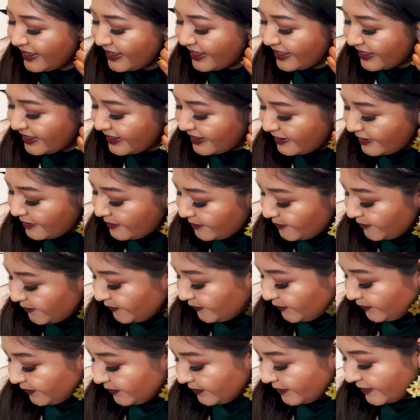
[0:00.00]
Um,
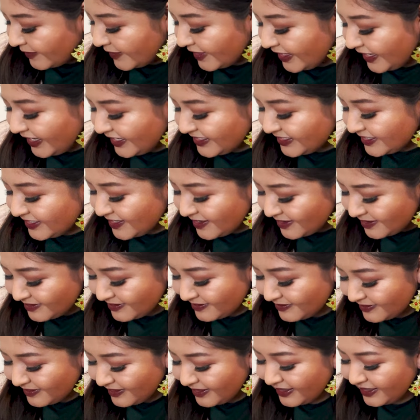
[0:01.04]
and
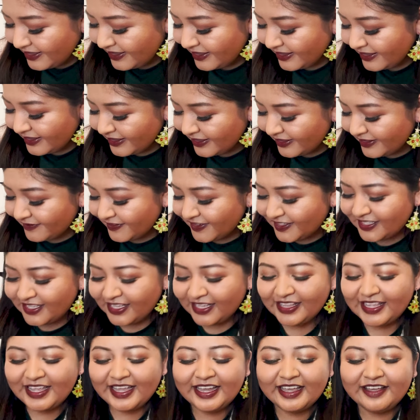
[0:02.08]
so the first thing
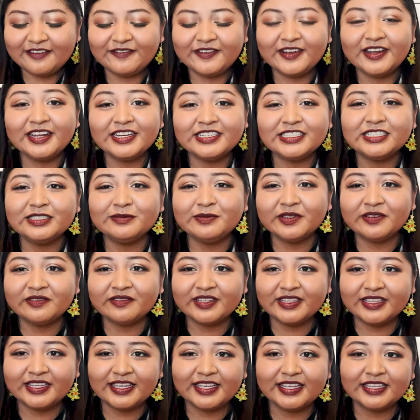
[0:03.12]
that I got for her, she's been
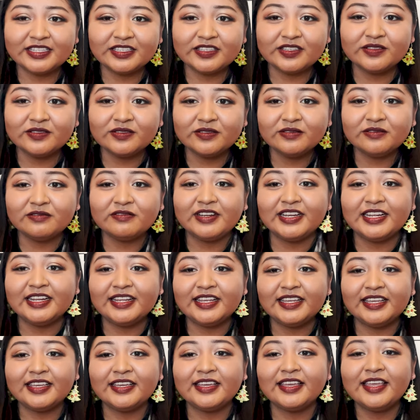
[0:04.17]
really into
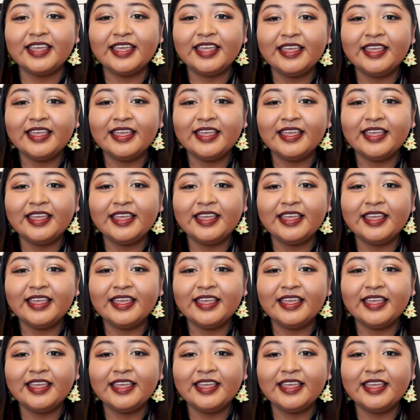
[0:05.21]
reading